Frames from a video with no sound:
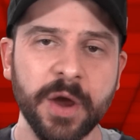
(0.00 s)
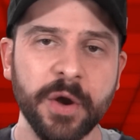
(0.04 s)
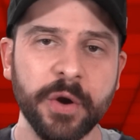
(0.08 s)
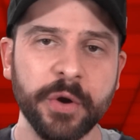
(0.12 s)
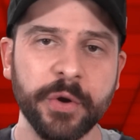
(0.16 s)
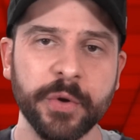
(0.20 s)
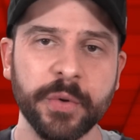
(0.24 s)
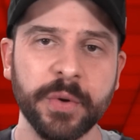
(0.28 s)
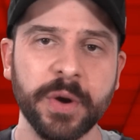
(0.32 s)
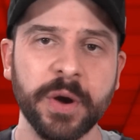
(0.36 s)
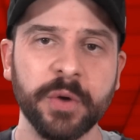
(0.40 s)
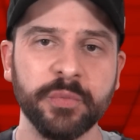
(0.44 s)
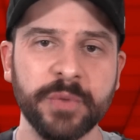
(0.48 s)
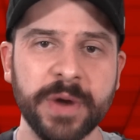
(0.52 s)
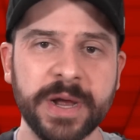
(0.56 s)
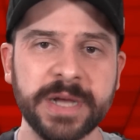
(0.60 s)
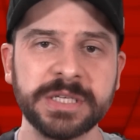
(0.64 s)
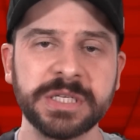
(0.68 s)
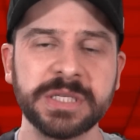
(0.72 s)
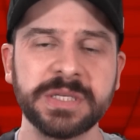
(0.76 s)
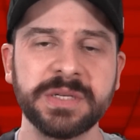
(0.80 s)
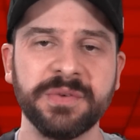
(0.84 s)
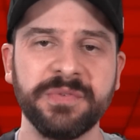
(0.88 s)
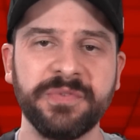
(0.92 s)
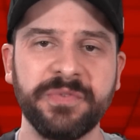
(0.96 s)
Her
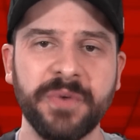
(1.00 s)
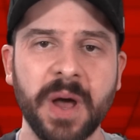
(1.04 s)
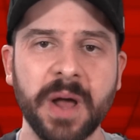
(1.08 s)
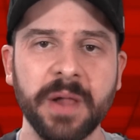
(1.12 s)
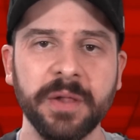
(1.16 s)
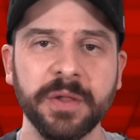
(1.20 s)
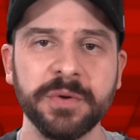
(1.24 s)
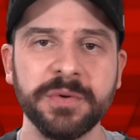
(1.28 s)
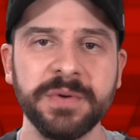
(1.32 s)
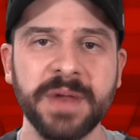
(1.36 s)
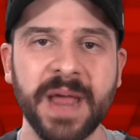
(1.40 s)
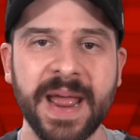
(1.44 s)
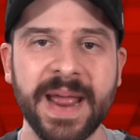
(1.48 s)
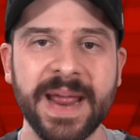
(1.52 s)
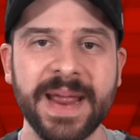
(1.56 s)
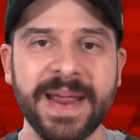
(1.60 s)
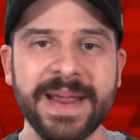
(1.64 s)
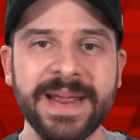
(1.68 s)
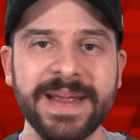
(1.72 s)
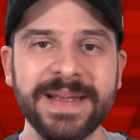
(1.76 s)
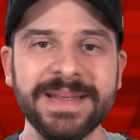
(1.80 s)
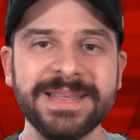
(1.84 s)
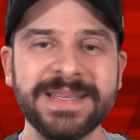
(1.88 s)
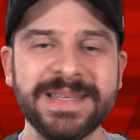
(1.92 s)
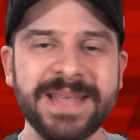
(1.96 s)
arrest followed
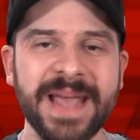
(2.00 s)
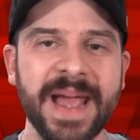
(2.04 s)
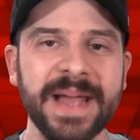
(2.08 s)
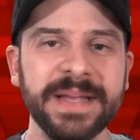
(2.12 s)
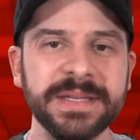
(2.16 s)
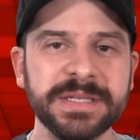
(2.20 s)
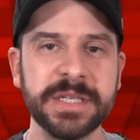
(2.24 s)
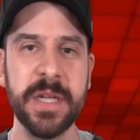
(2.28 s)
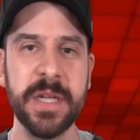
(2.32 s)
a tense